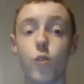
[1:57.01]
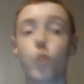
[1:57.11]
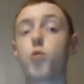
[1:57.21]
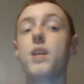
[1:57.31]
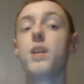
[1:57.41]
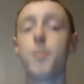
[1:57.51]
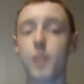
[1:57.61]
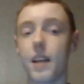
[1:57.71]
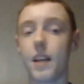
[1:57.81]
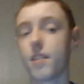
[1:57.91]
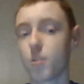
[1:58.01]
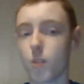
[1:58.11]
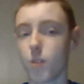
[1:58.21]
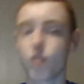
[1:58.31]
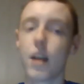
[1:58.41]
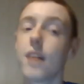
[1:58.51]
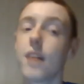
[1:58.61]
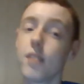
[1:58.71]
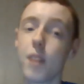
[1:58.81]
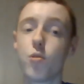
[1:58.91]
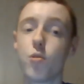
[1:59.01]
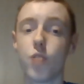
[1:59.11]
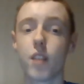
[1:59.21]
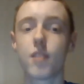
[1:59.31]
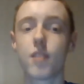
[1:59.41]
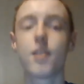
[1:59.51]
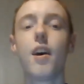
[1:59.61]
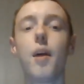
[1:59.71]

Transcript: green place, which, as the name suggests,